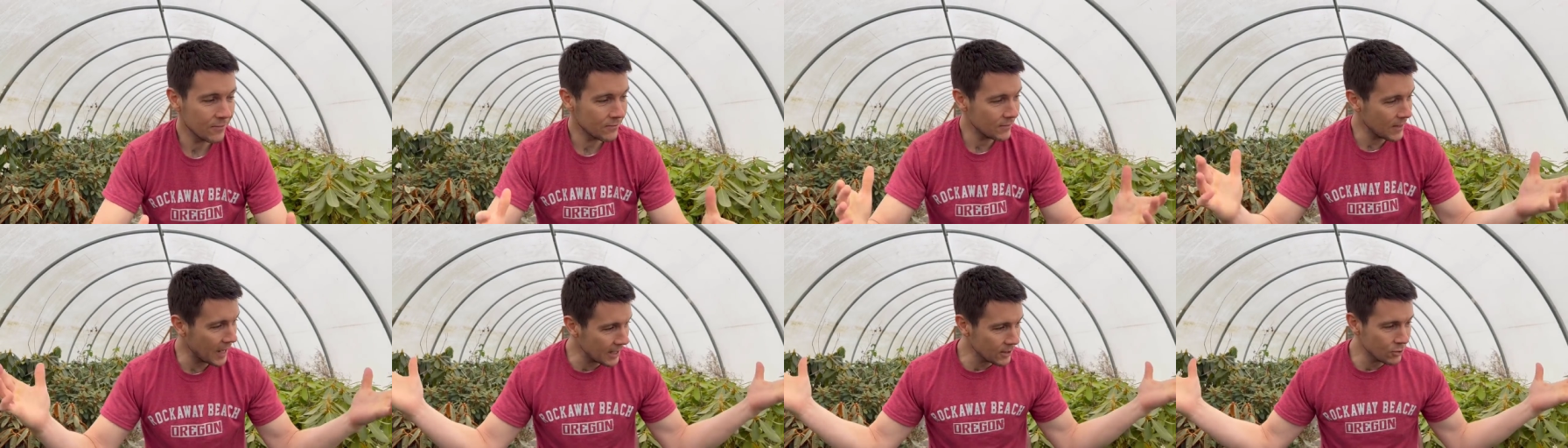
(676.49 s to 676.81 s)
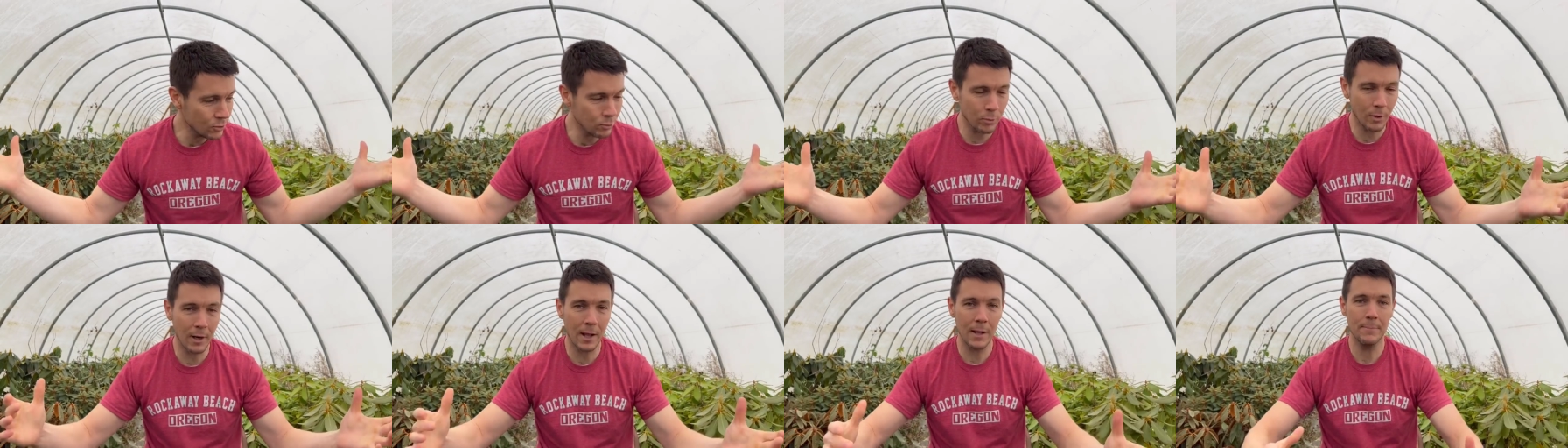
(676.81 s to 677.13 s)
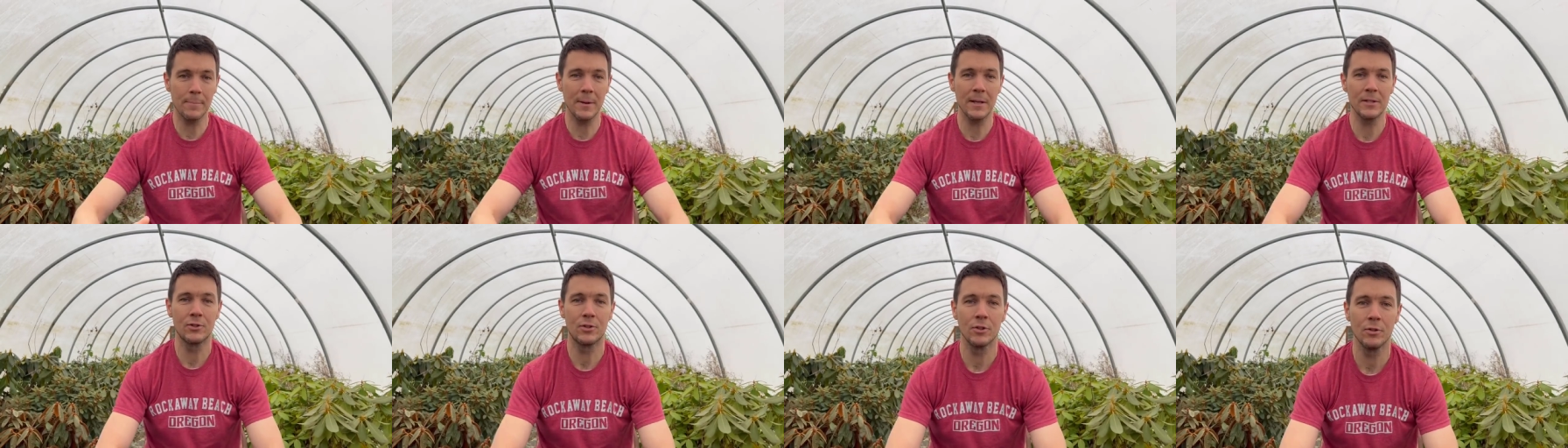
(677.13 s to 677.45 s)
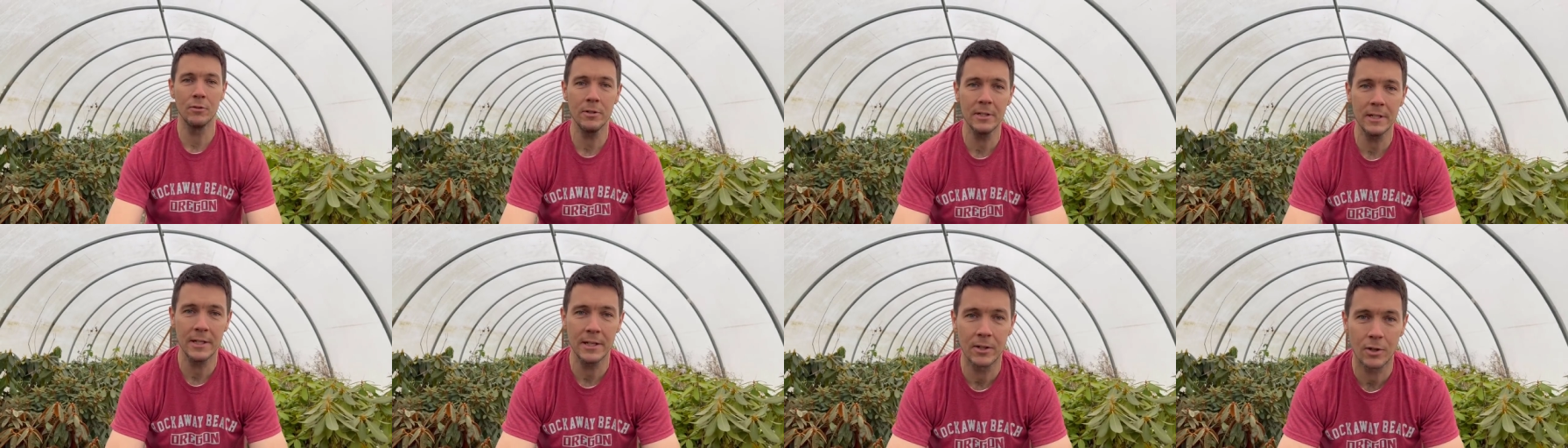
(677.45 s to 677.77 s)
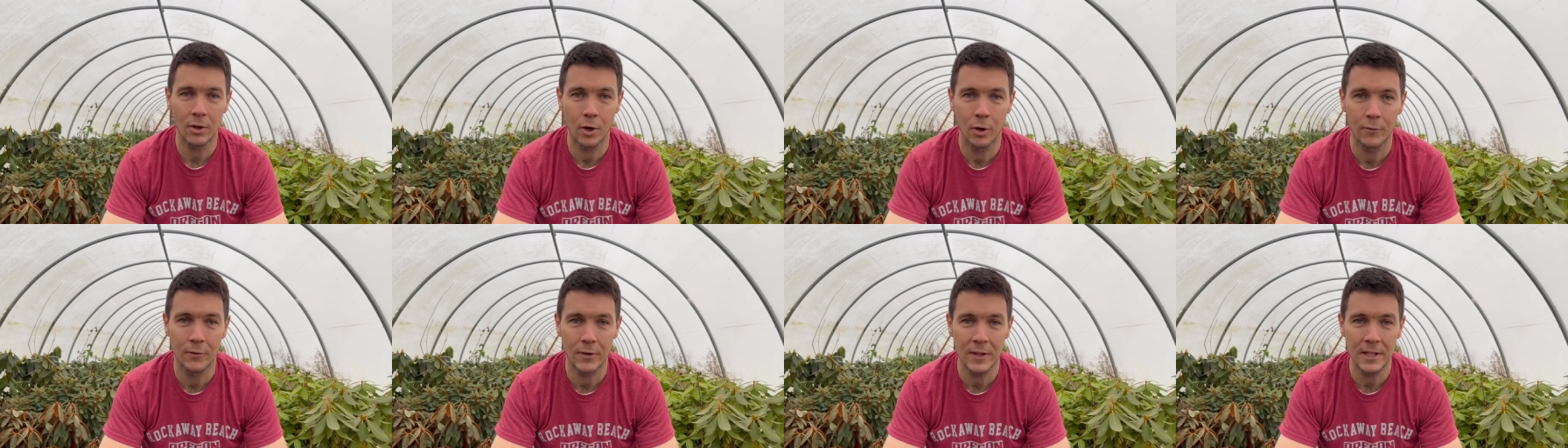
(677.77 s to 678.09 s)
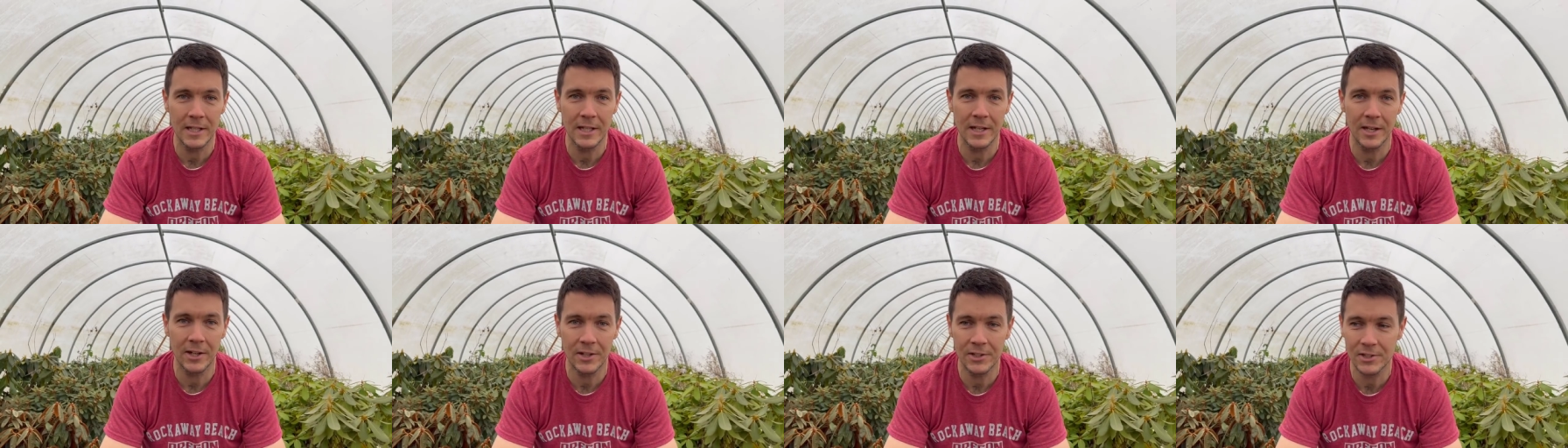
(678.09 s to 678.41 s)
That's what I've been doing here over the
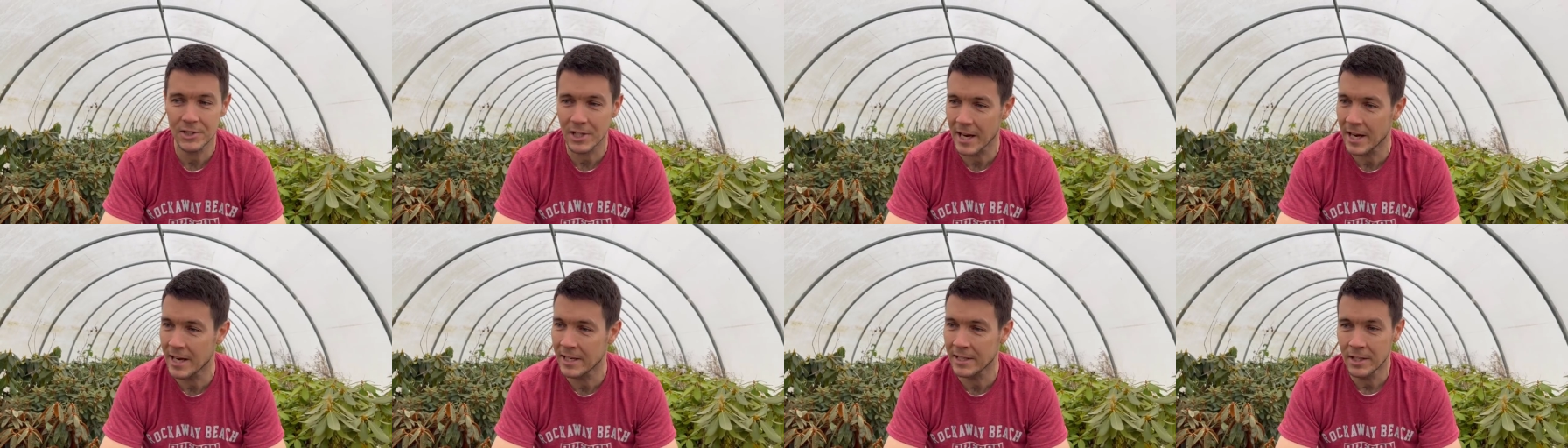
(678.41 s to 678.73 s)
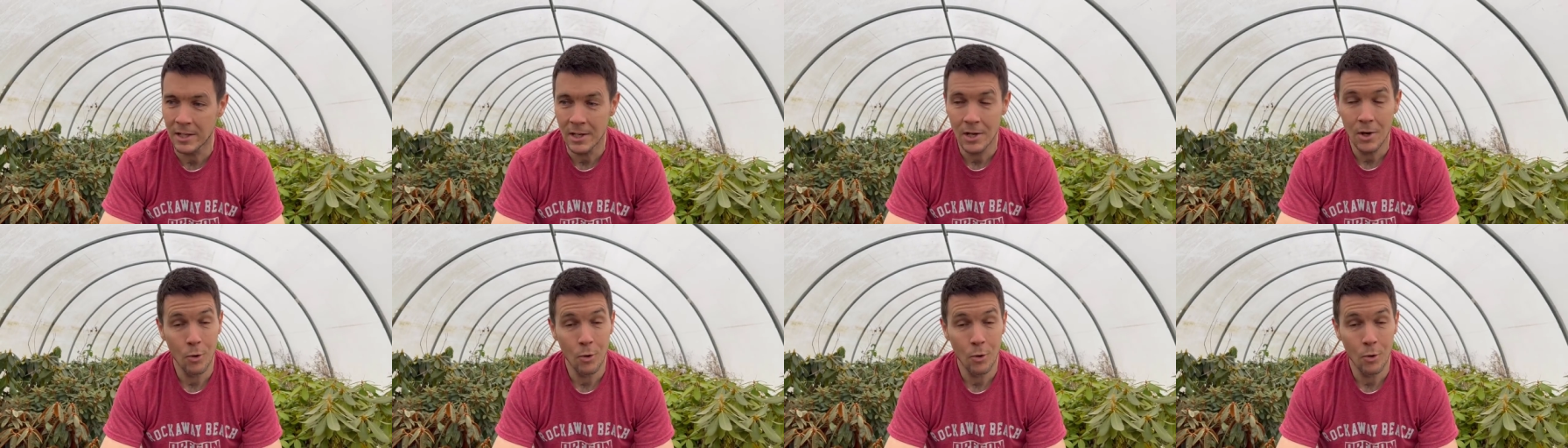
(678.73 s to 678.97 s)
years, and